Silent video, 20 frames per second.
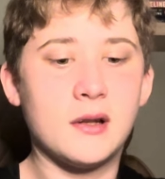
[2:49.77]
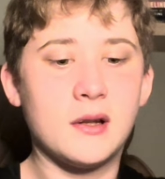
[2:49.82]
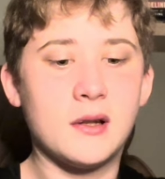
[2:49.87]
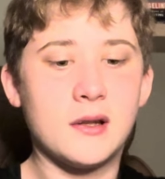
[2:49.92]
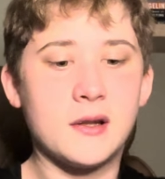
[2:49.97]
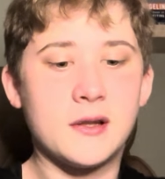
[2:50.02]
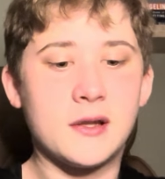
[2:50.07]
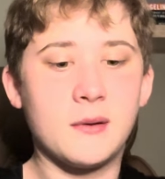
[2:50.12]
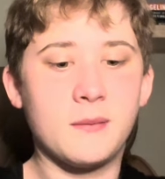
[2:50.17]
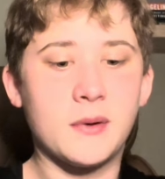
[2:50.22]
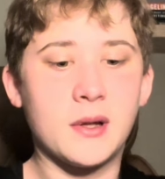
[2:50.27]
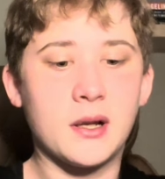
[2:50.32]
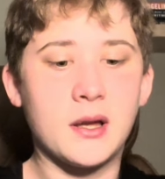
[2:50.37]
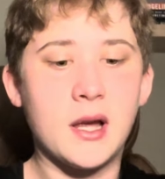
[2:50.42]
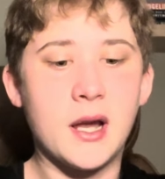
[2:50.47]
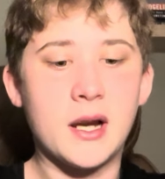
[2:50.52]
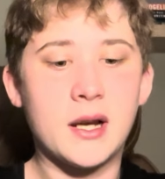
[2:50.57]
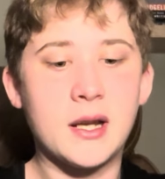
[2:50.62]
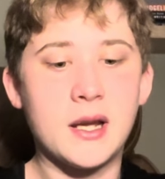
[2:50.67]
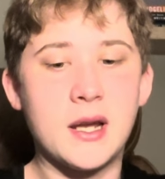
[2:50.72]
something
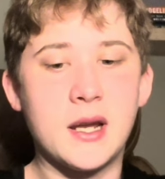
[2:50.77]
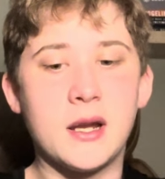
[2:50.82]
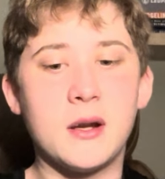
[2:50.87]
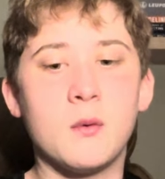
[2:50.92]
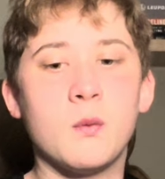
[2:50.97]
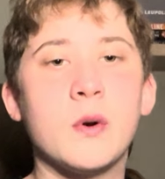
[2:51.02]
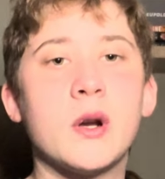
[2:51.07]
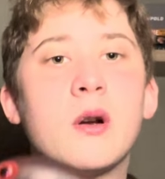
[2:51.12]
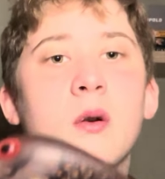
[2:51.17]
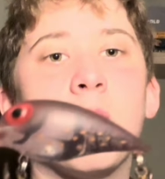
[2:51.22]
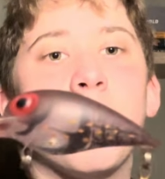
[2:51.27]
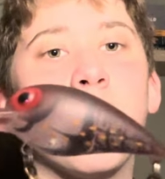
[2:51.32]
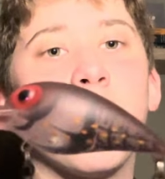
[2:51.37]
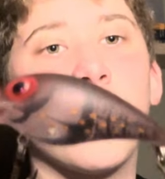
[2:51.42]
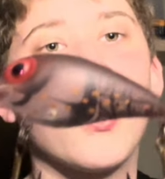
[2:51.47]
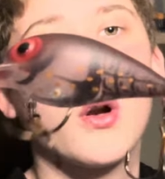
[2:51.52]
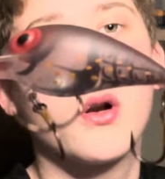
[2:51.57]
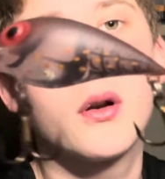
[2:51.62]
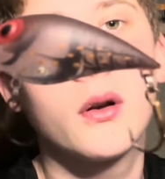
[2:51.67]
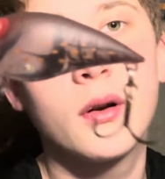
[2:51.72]
like a wiggle
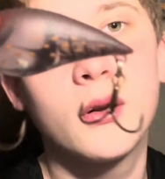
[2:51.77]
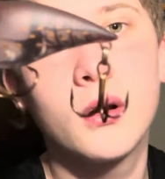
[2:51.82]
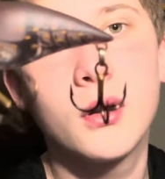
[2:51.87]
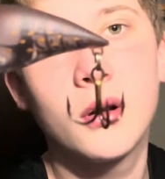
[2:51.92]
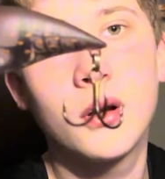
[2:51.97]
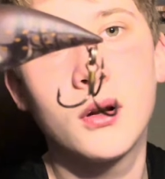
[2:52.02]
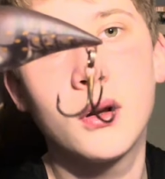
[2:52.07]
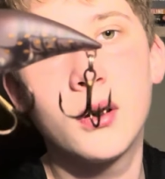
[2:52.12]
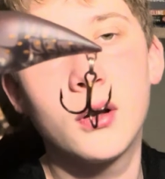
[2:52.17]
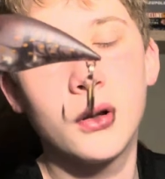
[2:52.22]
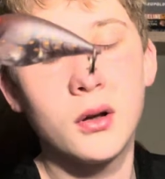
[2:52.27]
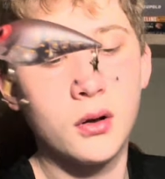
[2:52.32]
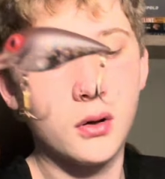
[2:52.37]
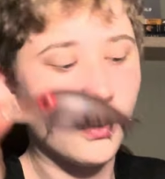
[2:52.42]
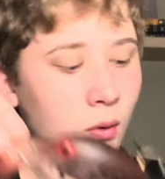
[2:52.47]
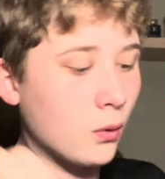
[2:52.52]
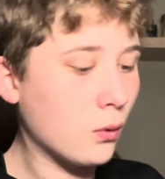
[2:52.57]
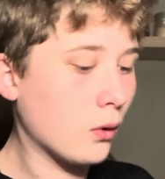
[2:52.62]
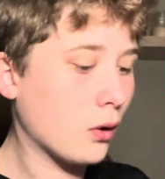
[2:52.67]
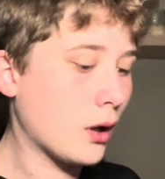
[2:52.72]
wart
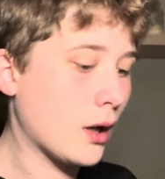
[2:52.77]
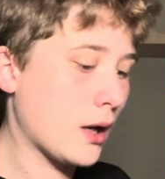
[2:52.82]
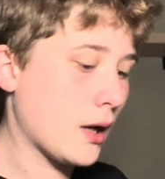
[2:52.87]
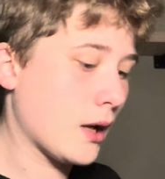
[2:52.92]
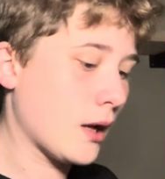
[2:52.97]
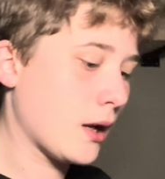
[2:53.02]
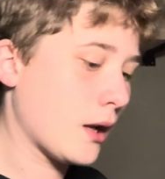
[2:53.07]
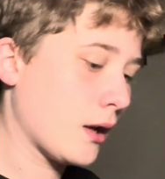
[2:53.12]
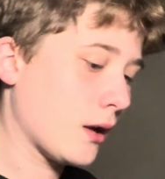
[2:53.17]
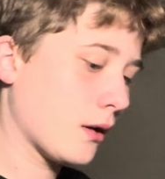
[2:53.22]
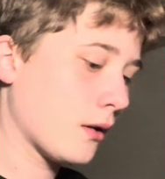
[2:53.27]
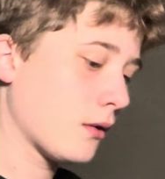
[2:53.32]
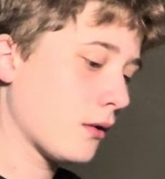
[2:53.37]
or a